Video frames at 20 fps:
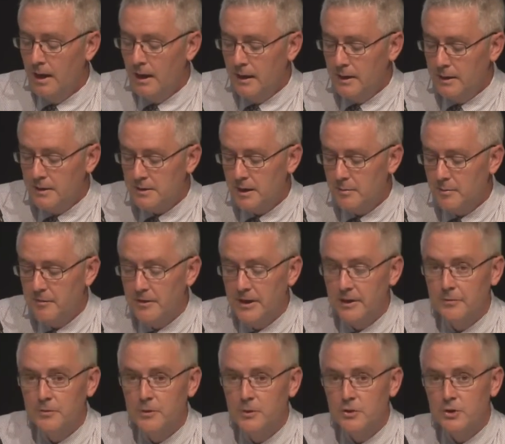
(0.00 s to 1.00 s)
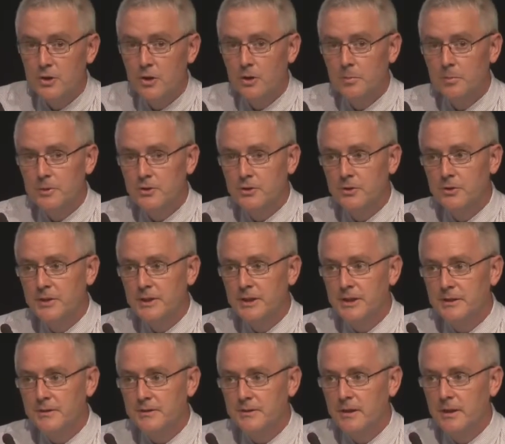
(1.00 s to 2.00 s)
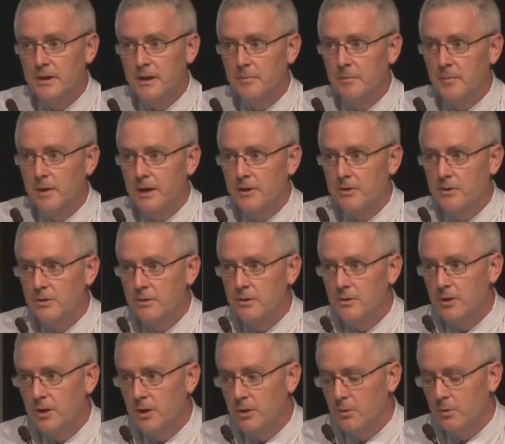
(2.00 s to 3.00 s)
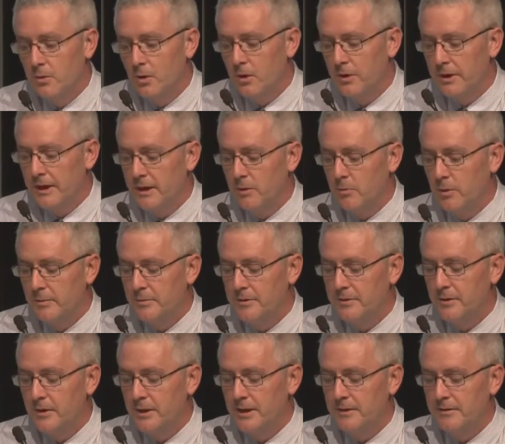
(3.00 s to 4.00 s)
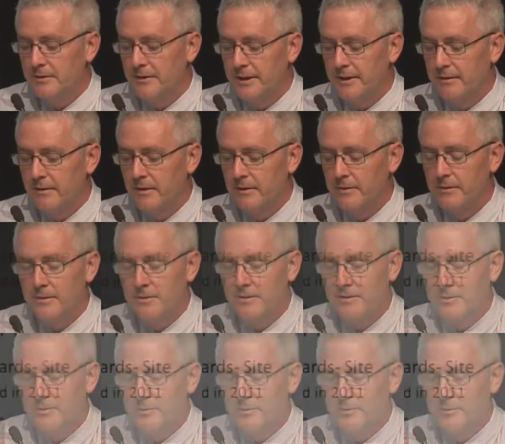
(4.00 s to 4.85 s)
Some of our future opportunities, and you can go on our website and download this if